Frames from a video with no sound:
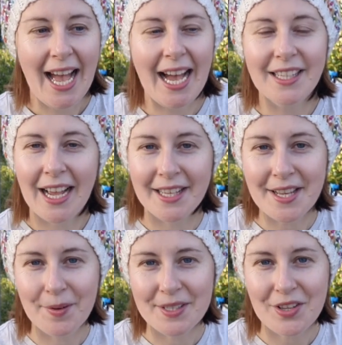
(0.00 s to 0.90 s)
and as
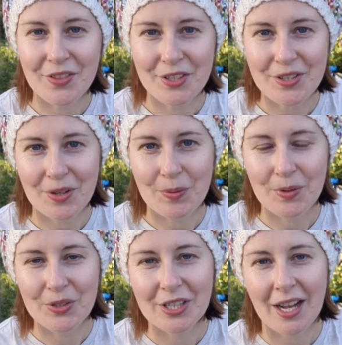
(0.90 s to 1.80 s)
I was on the dog
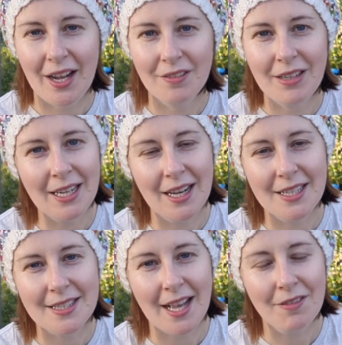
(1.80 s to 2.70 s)
walk I
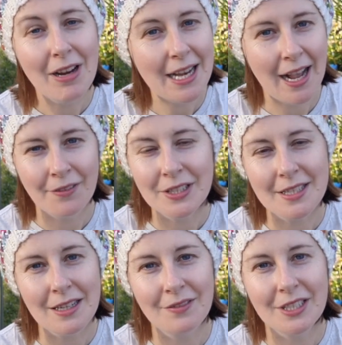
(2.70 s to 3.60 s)
realised that I really haven't
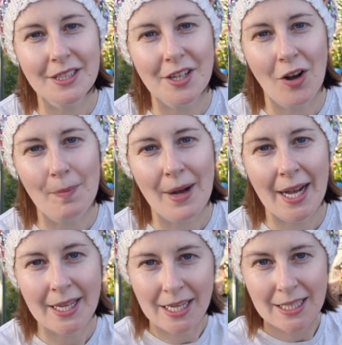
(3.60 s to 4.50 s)
delivered on
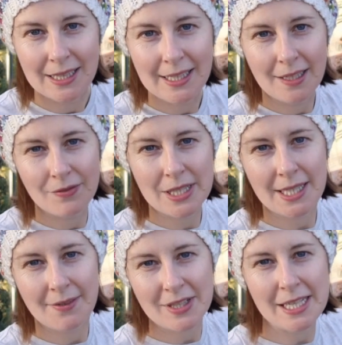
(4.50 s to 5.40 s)
my
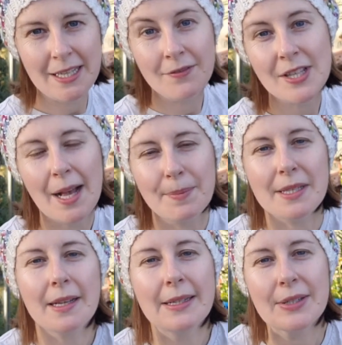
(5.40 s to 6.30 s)
leaves
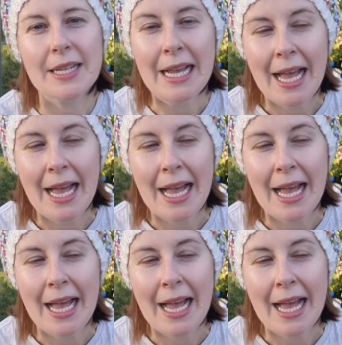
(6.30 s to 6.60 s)
episode.